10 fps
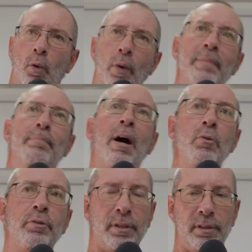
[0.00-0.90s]
where
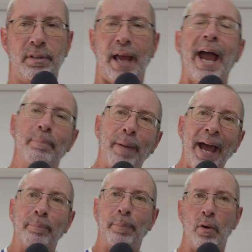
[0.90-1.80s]
Moses had
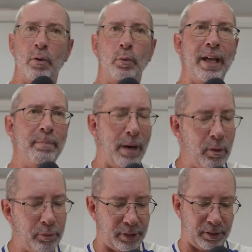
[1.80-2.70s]
backbone, where
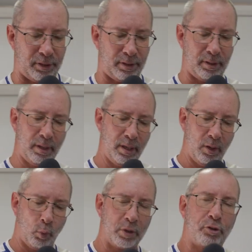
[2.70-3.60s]
Moses
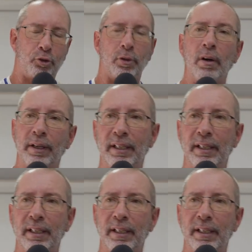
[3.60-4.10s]
was strong